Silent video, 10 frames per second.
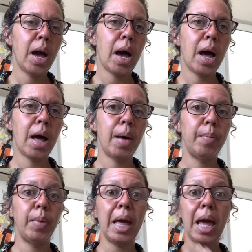
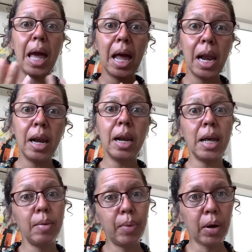el
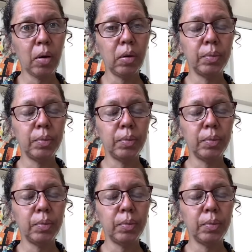libro,